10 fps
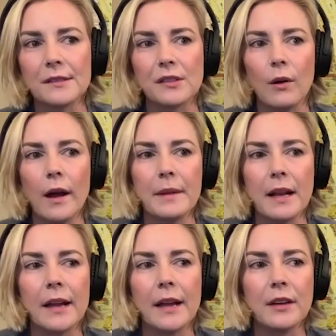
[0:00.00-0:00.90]
So I mean,
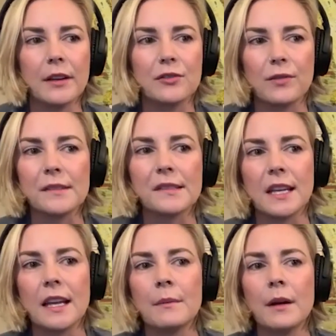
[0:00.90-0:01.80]
I trust him.